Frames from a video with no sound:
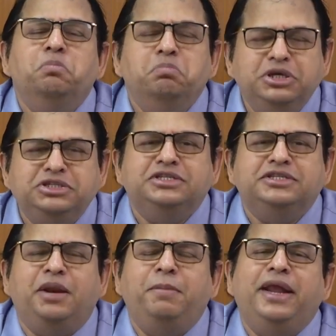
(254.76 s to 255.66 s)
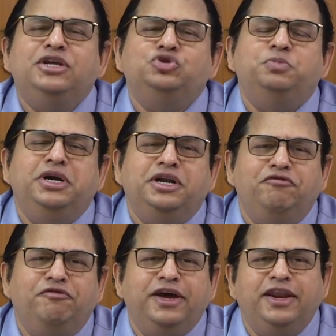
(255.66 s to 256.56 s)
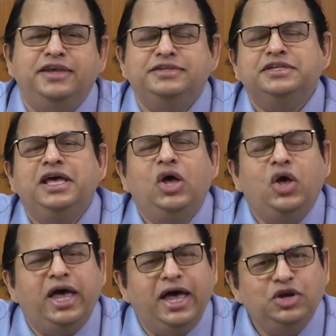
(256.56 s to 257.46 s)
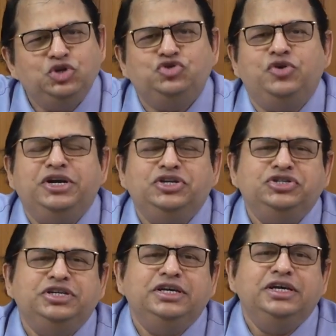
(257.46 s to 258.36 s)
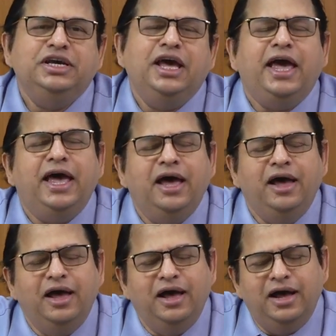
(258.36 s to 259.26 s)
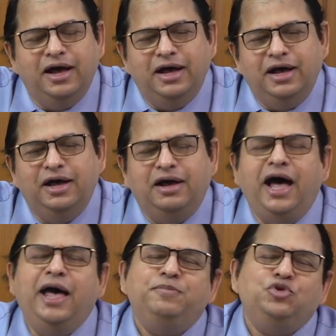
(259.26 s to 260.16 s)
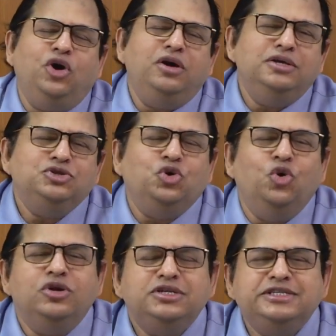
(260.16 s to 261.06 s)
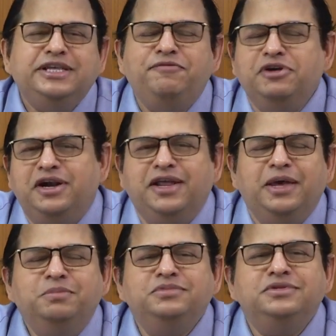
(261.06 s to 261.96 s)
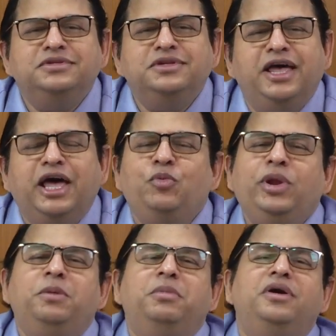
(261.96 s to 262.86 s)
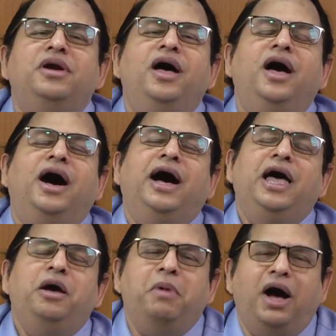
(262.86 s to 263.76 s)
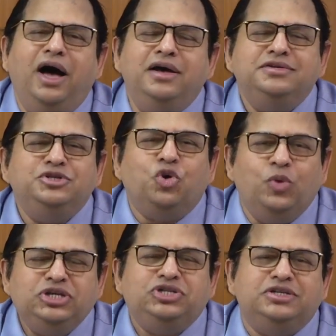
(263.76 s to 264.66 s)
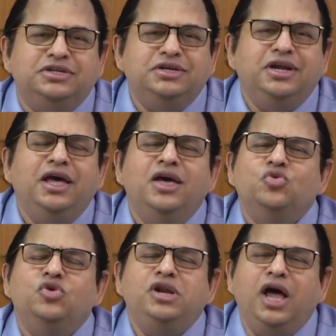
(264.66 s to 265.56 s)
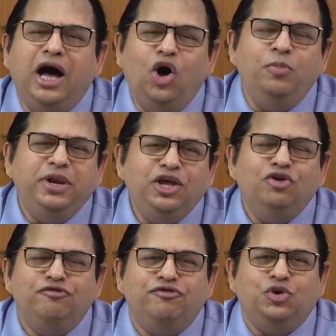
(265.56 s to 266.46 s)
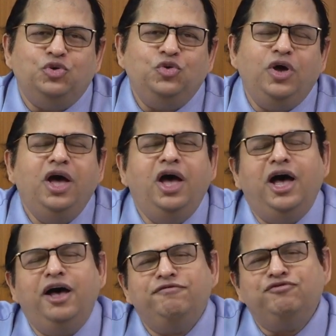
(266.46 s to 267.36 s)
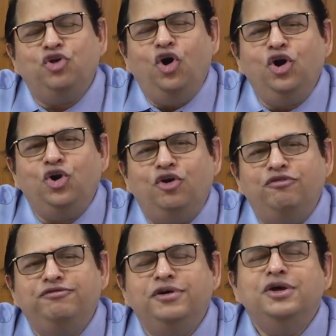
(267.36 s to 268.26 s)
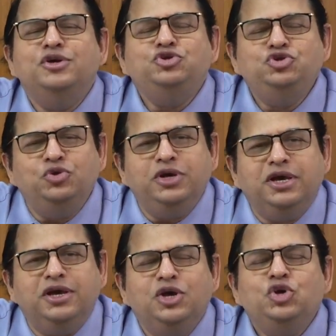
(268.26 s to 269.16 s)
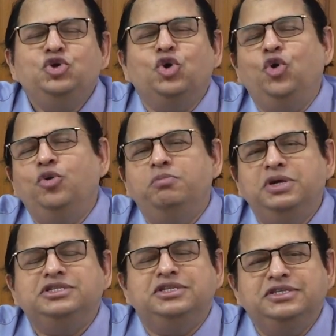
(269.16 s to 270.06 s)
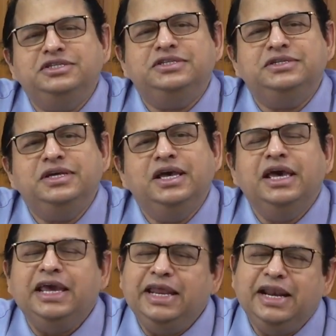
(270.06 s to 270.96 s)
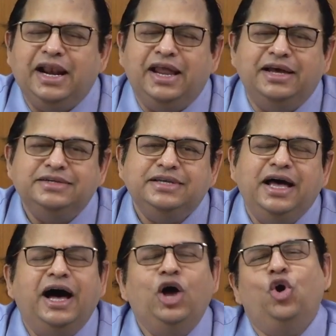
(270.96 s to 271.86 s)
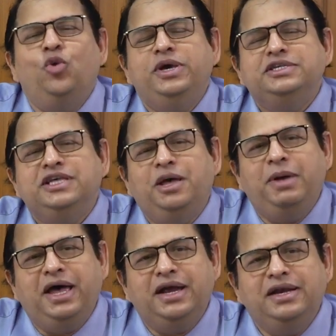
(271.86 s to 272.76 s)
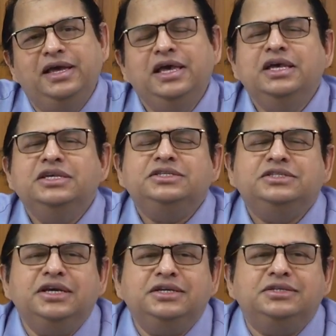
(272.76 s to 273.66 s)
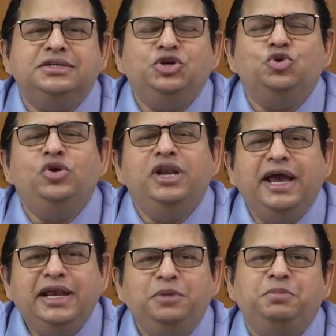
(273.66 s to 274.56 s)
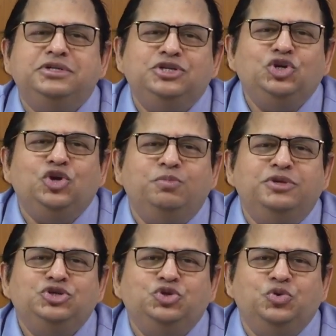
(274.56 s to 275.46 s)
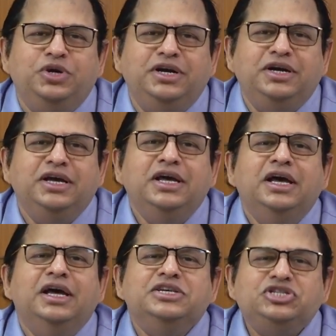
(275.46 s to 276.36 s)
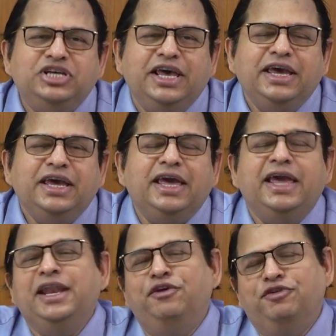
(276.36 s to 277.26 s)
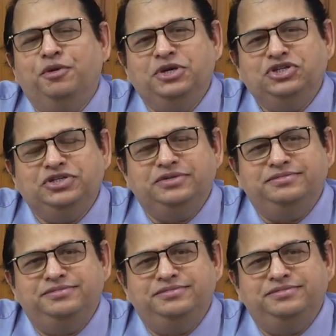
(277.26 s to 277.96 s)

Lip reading: business and management and finance and strategy, I have taught this course several times, and whenever I have asked the question that how many of you have thought of doing your own business in class, I always have had 60 to 90% of the student saying in affirmation.